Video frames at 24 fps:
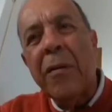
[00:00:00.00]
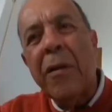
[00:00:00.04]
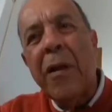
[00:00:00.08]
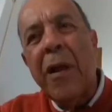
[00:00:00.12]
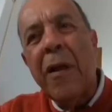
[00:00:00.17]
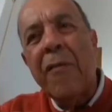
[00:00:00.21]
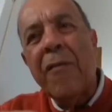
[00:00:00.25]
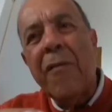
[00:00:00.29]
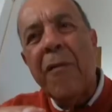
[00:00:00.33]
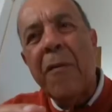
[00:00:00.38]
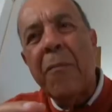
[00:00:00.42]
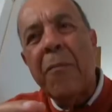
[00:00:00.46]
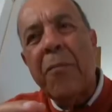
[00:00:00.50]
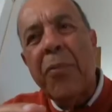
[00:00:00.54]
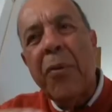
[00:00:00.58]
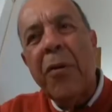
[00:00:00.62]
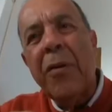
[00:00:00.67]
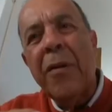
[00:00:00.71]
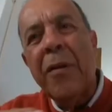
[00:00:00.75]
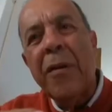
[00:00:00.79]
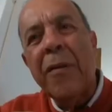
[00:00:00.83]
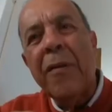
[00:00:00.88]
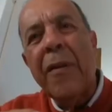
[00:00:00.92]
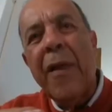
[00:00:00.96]
It's
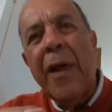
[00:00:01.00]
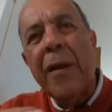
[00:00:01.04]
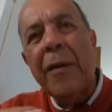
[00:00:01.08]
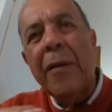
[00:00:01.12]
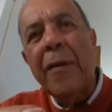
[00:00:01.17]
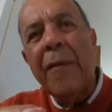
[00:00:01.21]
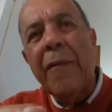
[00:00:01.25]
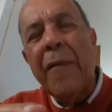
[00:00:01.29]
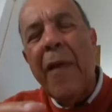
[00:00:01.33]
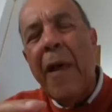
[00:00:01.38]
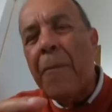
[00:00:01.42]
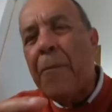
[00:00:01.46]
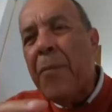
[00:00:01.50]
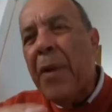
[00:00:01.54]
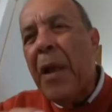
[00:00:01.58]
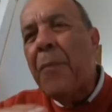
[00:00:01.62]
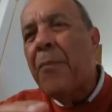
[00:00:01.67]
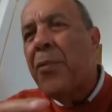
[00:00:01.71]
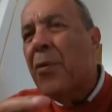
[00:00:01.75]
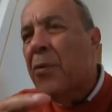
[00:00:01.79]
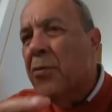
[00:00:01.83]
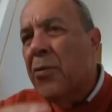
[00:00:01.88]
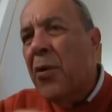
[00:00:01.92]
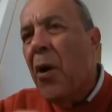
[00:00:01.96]
important that
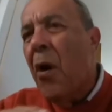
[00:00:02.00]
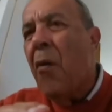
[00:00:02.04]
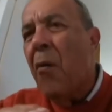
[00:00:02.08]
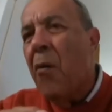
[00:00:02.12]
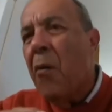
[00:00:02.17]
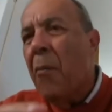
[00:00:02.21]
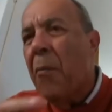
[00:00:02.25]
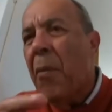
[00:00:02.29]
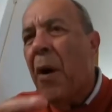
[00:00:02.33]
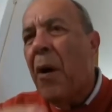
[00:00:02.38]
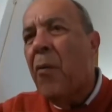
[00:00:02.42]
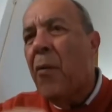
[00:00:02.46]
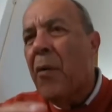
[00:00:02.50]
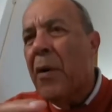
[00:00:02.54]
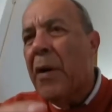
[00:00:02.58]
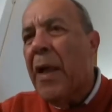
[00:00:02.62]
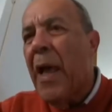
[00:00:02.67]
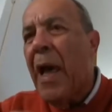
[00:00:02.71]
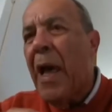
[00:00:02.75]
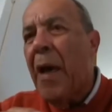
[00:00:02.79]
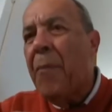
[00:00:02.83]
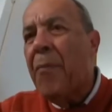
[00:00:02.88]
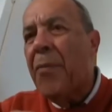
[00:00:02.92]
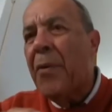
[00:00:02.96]
people know about what
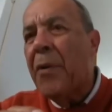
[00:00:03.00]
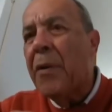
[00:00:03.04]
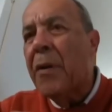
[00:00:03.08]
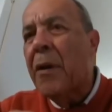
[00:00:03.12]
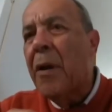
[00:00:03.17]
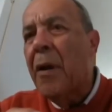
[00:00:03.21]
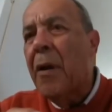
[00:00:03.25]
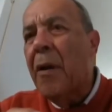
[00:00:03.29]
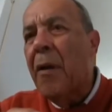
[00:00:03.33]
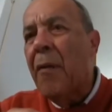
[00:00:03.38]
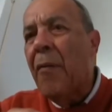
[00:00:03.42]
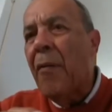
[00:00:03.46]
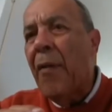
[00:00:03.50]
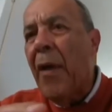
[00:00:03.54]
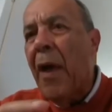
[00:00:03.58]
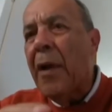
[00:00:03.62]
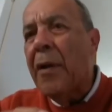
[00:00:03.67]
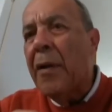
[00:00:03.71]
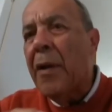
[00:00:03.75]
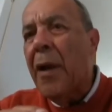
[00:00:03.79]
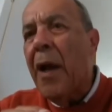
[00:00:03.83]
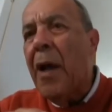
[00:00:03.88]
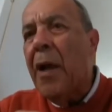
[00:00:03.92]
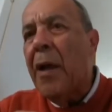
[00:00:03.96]
happened
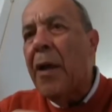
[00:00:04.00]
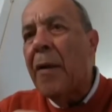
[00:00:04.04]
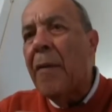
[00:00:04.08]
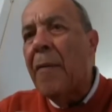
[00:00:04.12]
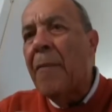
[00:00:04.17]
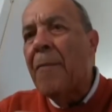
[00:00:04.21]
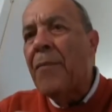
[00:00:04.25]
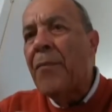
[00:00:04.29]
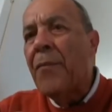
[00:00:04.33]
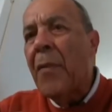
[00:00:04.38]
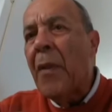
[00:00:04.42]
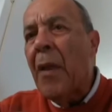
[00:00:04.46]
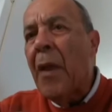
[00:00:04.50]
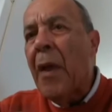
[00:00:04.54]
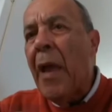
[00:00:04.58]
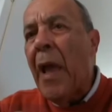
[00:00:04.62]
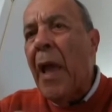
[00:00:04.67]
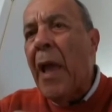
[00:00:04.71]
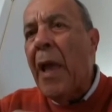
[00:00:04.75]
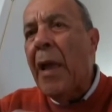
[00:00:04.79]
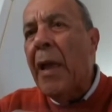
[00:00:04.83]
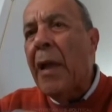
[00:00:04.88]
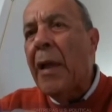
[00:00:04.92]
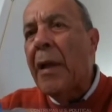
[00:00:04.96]
that night.
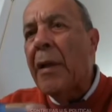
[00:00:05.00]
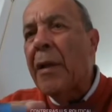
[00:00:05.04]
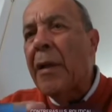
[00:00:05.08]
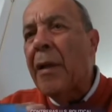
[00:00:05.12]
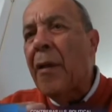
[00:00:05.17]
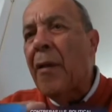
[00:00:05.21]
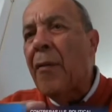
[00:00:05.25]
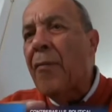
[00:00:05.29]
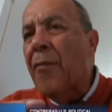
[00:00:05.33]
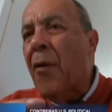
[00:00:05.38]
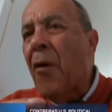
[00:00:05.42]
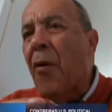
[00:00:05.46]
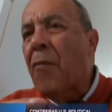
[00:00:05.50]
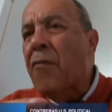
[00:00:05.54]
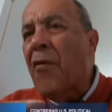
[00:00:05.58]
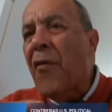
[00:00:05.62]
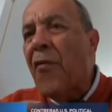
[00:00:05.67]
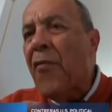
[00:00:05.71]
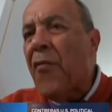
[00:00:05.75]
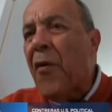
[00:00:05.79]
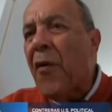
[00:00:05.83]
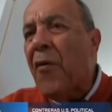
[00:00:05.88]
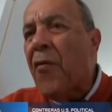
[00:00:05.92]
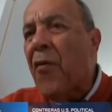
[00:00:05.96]
And over
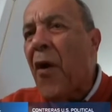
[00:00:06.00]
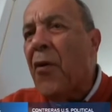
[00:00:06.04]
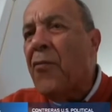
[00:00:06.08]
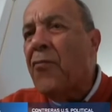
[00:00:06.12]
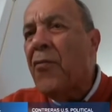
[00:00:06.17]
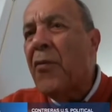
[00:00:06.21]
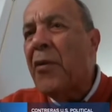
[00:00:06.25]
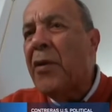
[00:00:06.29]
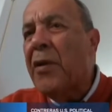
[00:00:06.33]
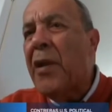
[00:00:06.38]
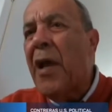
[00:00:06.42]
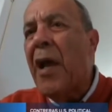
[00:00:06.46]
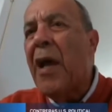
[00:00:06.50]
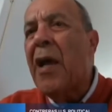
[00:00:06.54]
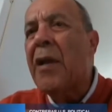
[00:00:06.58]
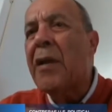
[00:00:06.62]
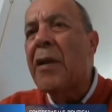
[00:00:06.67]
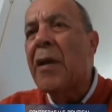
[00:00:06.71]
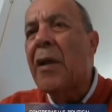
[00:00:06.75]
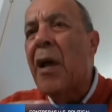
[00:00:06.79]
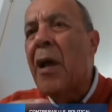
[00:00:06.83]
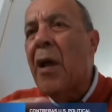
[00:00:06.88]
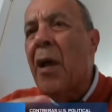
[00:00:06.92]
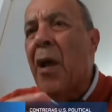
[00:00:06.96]
600
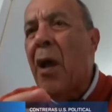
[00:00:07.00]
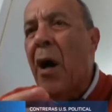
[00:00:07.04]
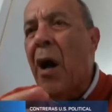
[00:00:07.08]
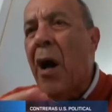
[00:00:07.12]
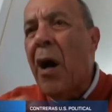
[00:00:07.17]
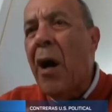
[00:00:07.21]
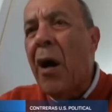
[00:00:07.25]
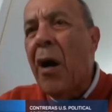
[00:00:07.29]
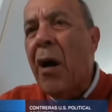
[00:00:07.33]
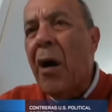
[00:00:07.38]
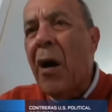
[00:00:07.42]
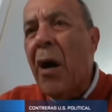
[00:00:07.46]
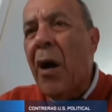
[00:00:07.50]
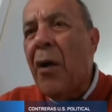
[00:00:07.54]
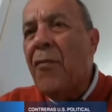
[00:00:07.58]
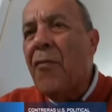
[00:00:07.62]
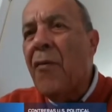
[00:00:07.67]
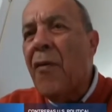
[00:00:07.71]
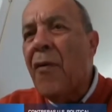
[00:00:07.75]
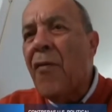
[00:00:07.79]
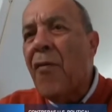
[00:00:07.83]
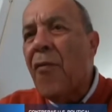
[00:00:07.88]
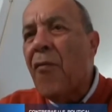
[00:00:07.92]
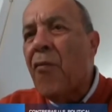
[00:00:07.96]
dead,
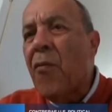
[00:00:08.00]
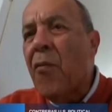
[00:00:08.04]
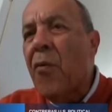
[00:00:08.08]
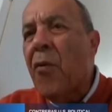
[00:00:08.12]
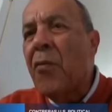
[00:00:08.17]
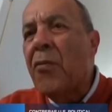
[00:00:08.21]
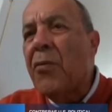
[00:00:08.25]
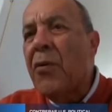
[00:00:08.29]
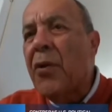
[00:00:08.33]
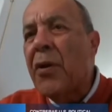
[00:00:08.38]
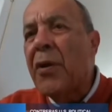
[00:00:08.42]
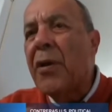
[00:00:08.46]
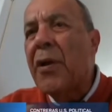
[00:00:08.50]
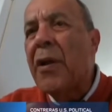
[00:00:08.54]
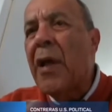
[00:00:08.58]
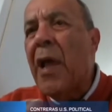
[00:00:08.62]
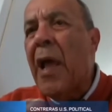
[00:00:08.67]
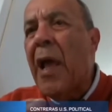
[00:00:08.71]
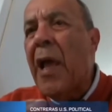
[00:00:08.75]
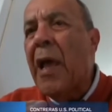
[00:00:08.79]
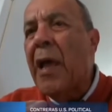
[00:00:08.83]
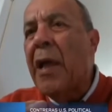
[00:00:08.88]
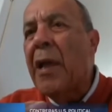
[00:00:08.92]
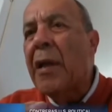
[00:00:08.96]
hundreds wounded,
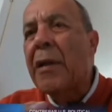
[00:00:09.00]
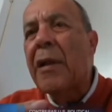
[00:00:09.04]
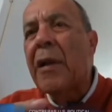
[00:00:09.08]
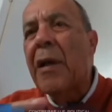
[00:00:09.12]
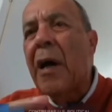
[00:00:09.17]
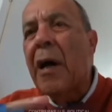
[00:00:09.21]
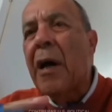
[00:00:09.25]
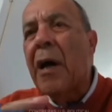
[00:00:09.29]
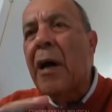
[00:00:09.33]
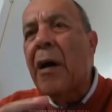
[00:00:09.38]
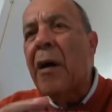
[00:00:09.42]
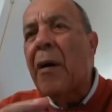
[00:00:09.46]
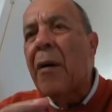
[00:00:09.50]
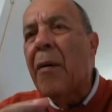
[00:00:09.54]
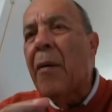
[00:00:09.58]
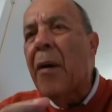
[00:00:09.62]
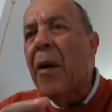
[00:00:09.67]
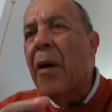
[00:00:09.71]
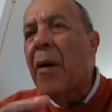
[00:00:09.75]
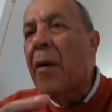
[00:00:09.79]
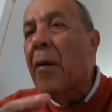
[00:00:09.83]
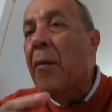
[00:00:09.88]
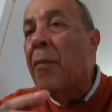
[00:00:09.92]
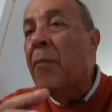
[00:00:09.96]
and
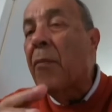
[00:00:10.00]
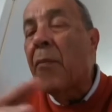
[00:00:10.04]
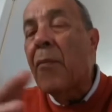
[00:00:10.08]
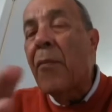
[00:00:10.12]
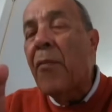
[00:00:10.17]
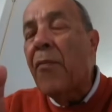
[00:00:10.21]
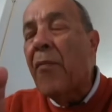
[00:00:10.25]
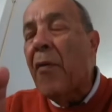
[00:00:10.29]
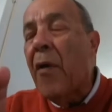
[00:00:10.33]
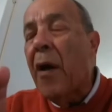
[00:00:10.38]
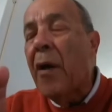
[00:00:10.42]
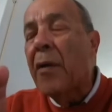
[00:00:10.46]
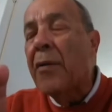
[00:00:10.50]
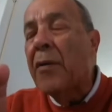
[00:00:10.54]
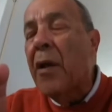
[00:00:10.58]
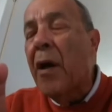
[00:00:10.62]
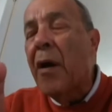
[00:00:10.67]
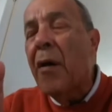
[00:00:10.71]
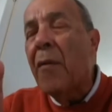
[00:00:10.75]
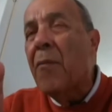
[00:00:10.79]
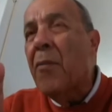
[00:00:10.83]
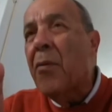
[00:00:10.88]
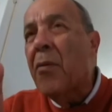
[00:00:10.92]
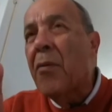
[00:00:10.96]
a
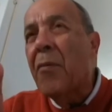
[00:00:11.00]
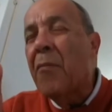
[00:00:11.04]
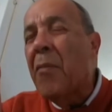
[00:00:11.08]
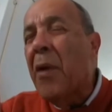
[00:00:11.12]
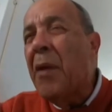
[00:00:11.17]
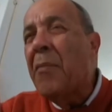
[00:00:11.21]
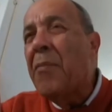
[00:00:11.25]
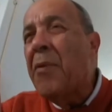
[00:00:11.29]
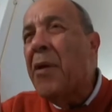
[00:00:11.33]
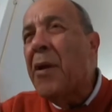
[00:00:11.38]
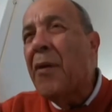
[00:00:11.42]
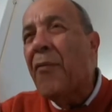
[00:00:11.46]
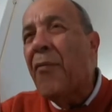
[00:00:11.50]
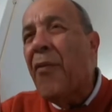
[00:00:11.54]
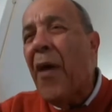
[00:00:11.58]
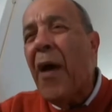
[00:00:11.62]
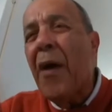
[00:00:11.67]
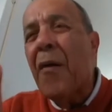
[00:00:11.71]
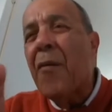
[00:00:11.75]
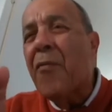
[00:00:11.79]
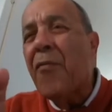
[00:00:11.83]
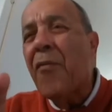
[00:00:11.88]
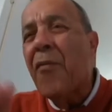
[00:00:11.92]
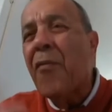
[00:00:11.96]
number, maybe
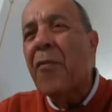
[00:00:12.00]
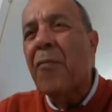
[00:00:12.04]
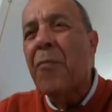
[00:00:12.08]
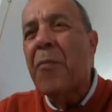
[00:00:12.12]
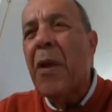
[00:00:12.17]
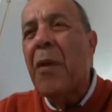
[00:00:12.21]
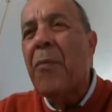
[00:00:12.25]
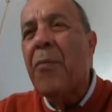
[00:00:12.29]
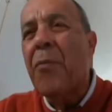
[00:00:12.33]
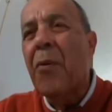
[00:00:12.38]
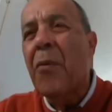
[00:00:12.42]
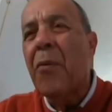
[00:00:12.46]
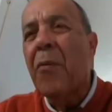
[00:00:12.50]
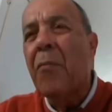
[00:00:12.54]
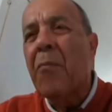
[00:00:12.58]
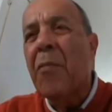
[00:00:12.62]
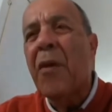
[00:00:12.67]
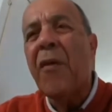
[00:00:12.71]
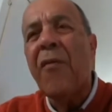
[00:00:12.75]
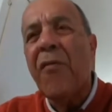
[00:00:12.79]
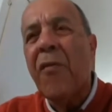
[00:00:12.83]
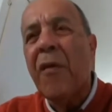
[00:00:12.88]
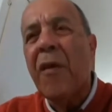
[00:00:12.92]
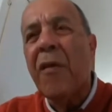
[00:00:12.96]
1,000 people
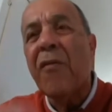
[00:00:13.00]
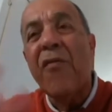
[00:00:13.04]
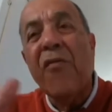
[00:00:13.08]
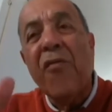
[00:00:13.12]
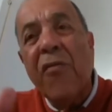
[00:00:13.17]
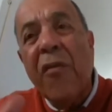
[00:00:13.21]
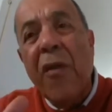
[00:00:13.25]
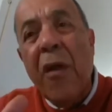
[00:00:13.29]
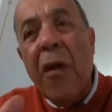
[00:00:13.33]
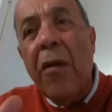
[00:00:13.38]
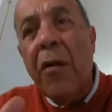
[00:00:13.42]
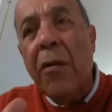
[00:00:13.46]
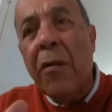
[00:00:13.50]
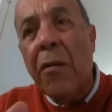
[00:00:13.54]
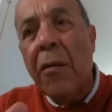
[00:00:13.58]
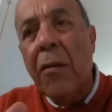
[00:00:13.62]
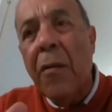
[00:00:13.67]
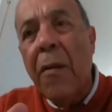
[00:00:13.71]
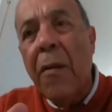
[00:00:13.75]
missing still.